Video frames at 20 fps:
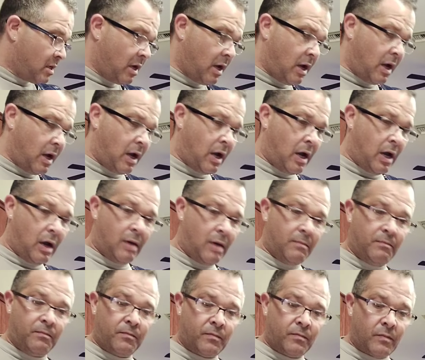
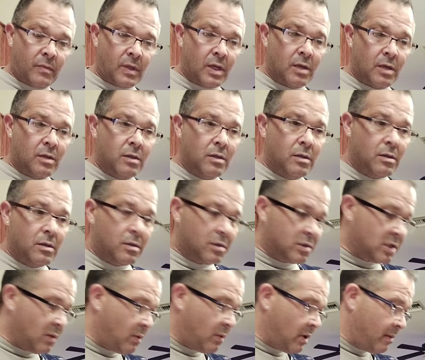So
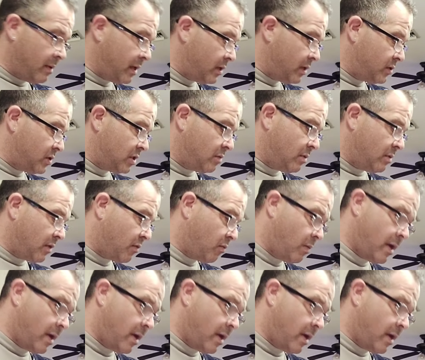what I'm going to do with,